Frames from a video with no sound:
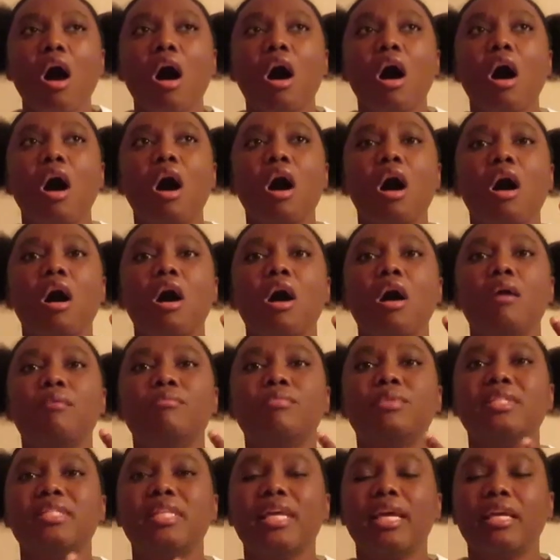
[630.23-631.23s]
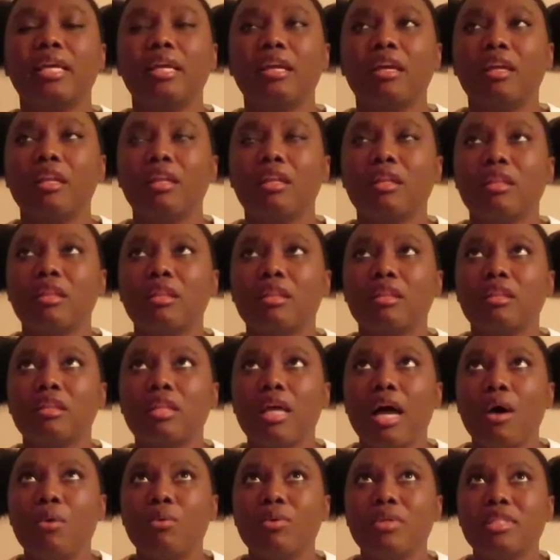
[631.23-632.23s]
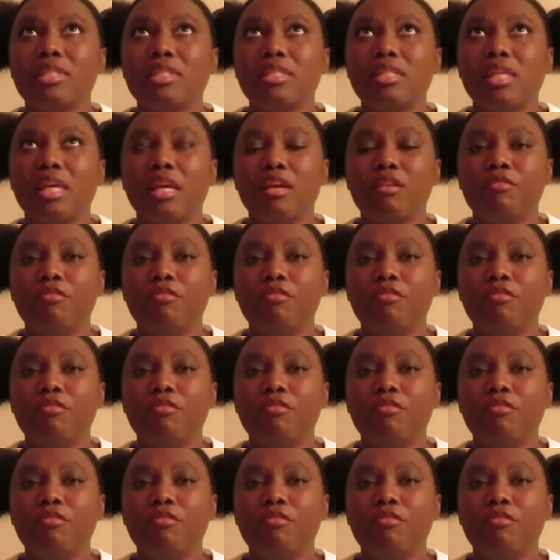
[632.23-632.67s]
second I would say